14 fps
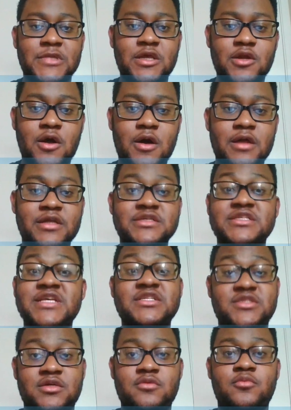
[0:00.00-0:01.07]
You know, this is
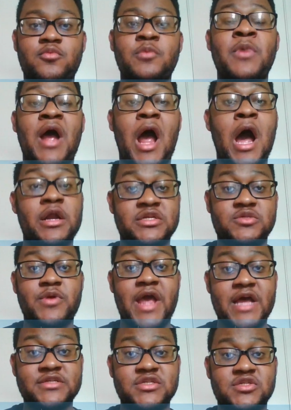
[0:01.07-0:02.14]
actually my honest
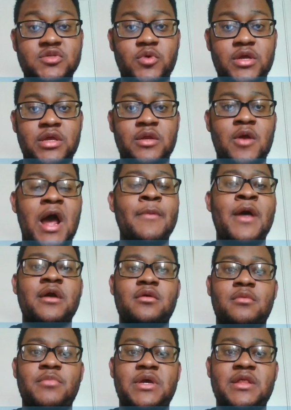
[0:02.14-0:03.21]
reaction to it. You know, I'm
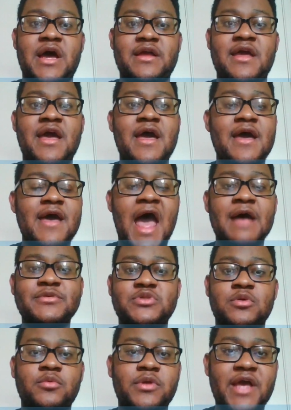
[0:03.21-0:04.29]
not going to be like
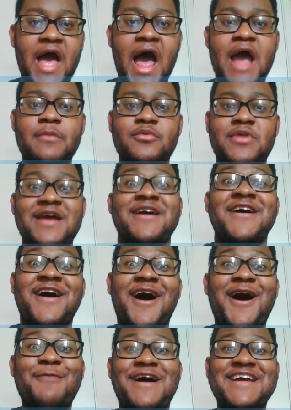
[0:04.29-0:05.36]
absolutely hyped, like,
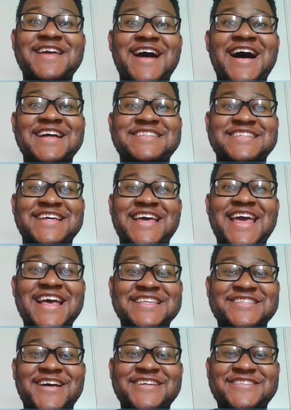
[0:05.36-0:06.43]
oh my gosh,
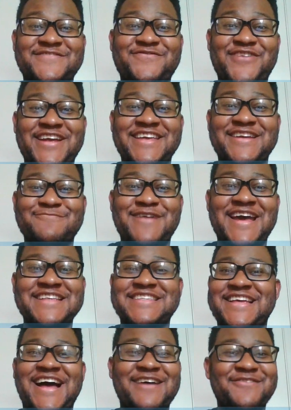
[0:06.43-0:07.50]
this looks freaking
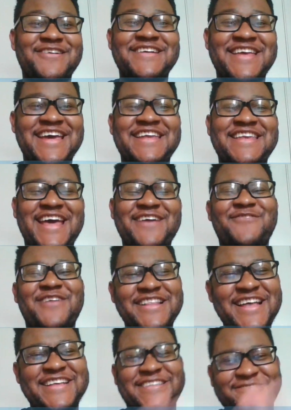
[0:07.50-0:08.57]
amazing. I'm going to get it, Dave.
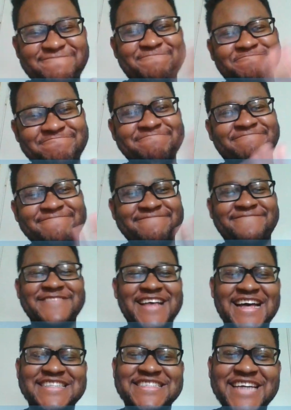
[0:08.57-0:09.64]
but let's
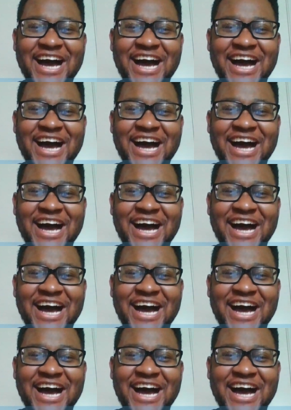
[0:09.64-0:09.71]
Let's